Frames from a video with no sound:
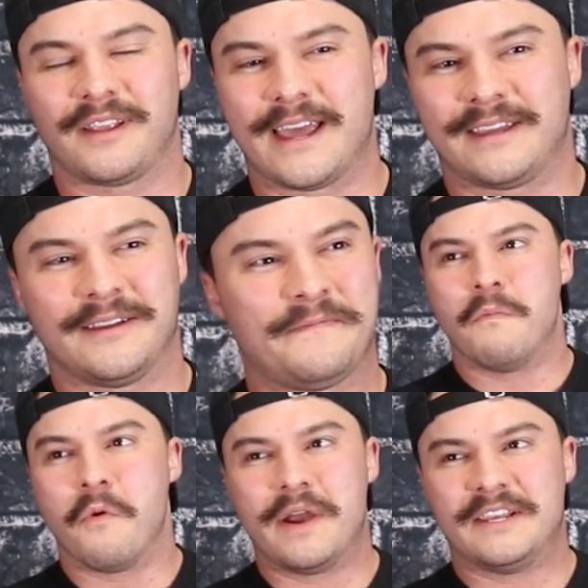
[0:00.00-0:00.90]
like
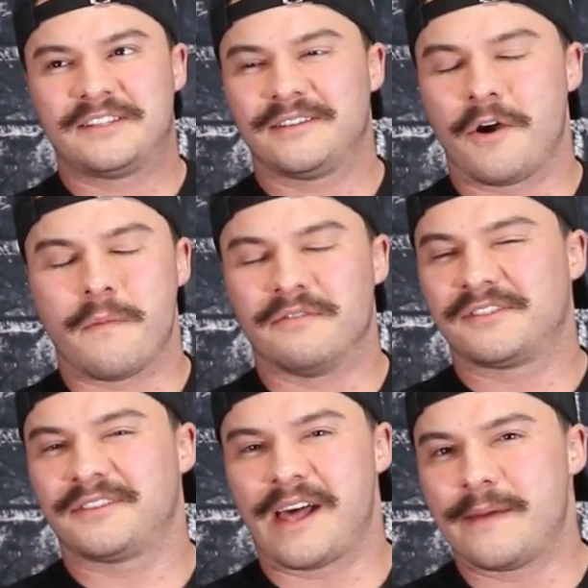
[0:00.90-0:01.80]
moist,
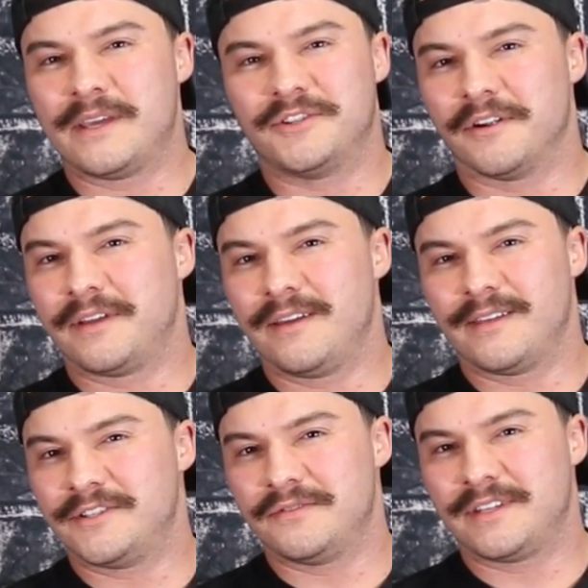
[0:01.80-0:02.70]
almost slimy jerky
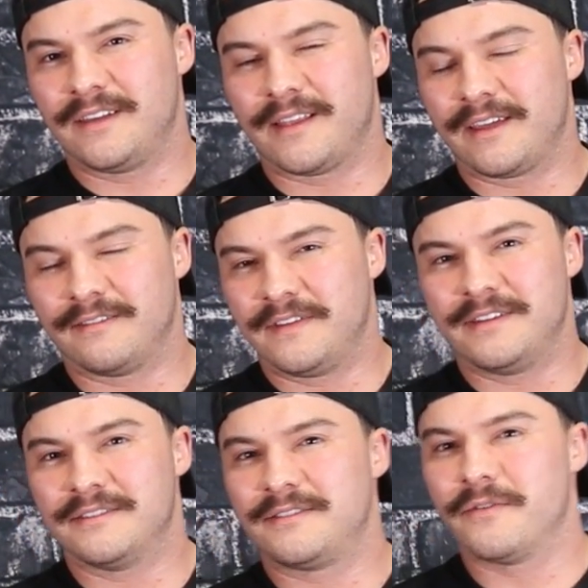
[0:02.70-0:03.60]
that you see in like
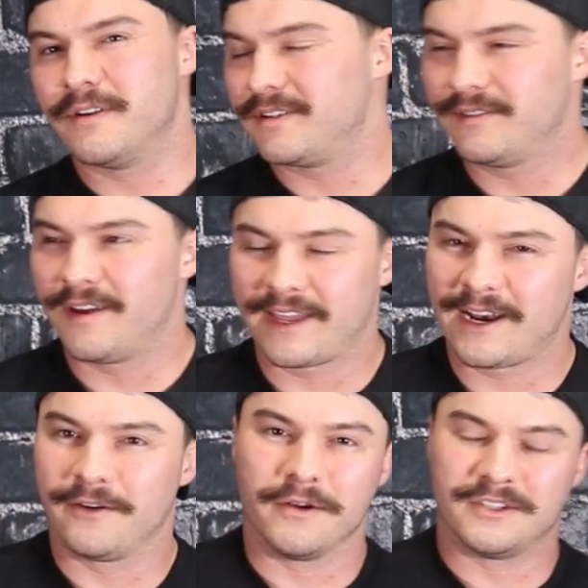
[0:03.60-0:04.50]
convenience stores. That
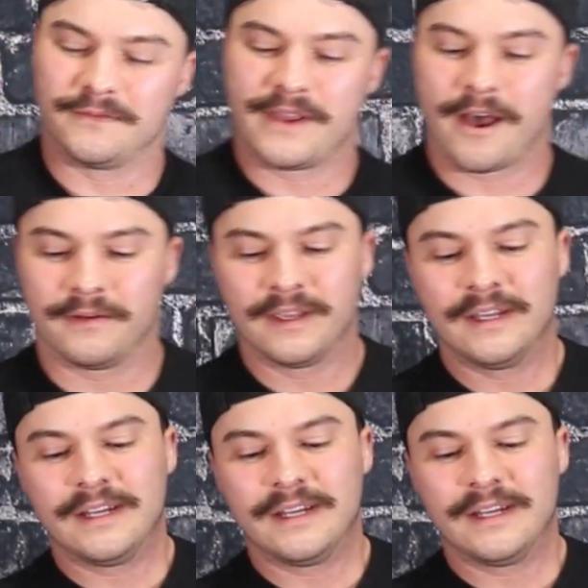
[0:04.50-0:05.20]
kind of grosses me out.